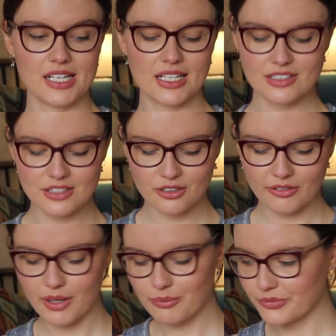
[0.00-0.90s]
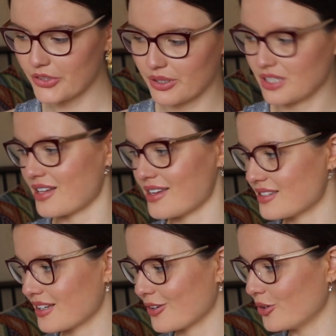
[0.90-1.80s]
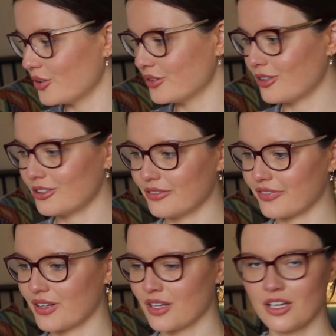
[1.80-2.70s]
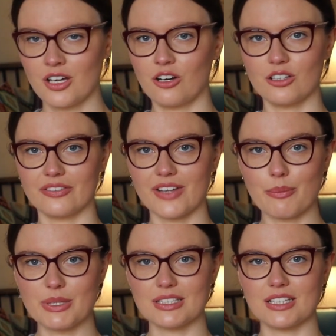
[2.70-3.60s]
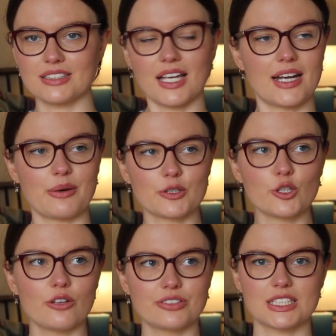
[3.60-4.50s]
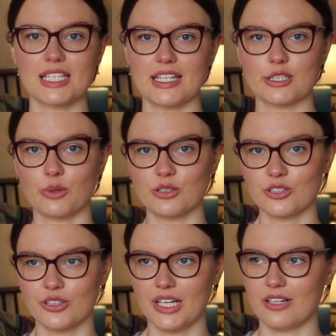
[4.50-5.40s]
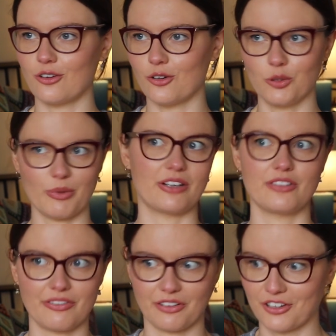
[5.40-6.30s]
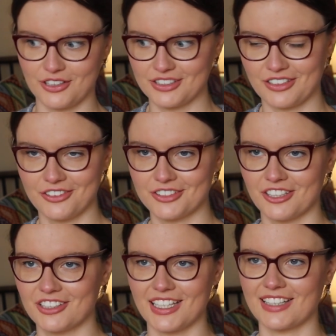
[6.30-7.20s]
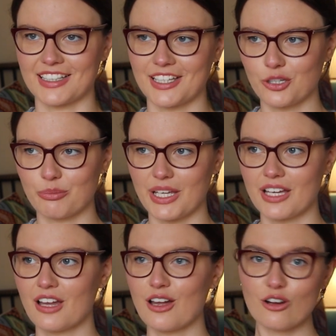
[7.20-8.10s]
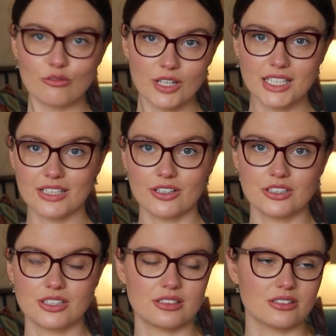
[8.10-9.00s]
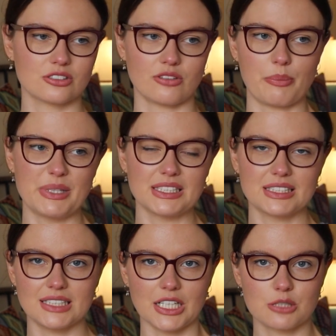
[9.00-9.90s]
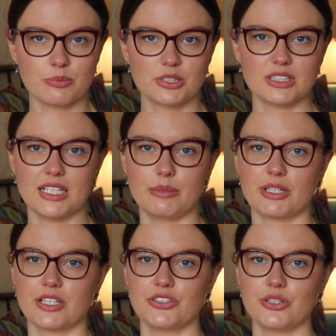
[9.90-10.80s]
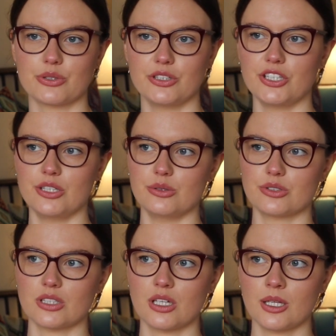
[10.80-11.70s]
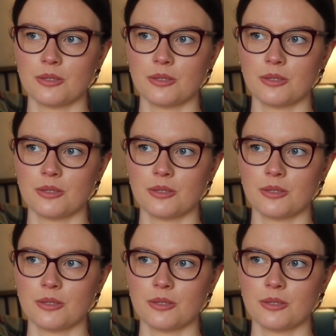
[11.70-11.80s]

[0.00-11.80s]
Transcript: on Instagram, doing a testing call, all of that business, and I would love to see this one done in all manner of different colours and all sorts. I think it would be really good scrappy stash busty, because you could use